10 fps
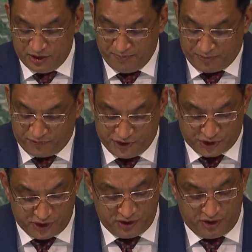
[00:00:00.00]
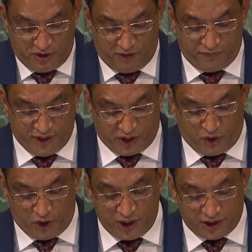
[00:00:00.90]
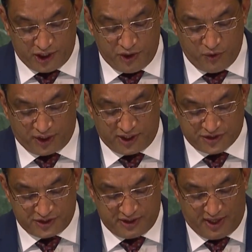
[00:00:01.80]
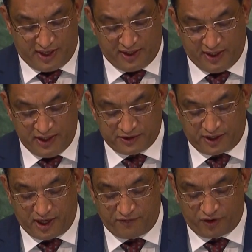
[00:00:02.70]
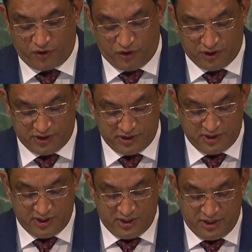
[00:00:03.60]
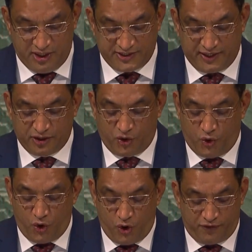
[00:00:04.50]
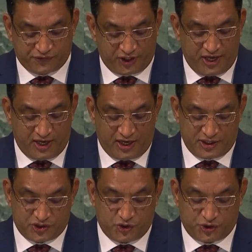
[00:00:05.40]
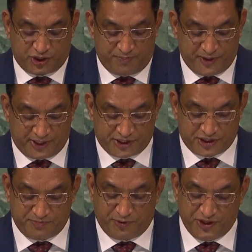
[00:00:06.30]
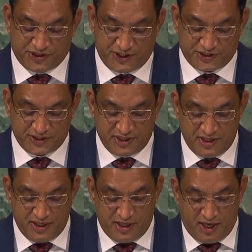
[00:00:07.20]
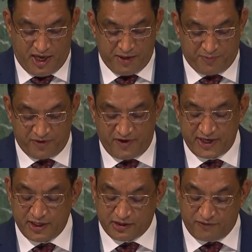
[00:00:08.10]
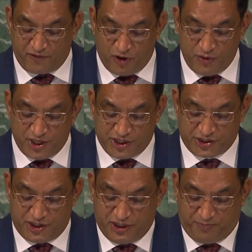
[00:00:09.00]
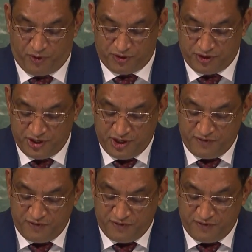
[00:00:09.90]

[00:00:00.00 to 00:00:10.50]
The provision of the quality education and health care for all is at the core of Sri Lanka's social protection policies and provided the foundation upon